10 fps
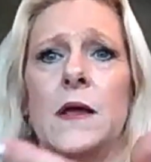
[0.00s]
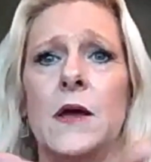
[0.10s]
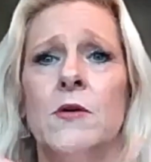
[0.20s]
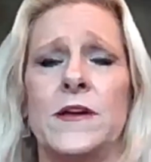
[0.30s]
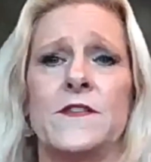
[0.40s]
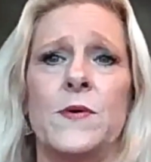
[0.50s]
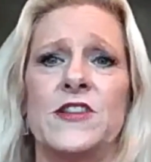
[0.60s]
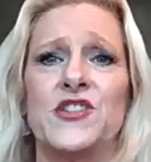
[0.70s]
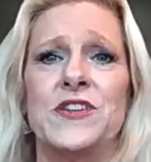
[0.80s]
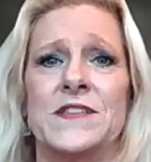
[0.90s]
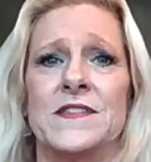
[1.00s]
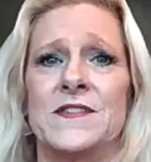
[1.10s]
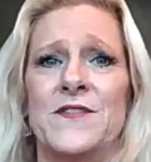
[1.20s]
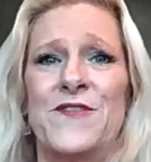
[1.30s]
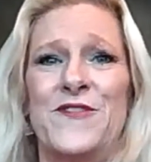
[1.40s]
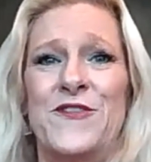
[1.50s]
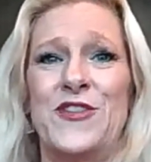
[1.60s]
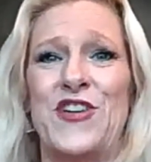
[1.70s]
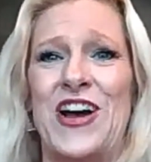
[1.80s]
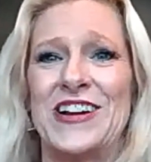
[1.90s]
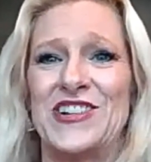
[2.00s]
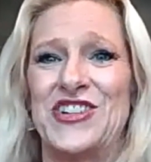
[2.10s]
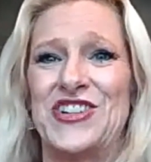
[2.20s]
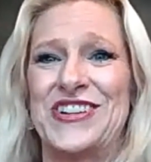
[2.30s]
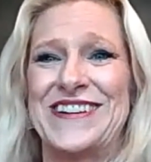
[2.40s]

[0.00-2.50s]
who has questions for Josh?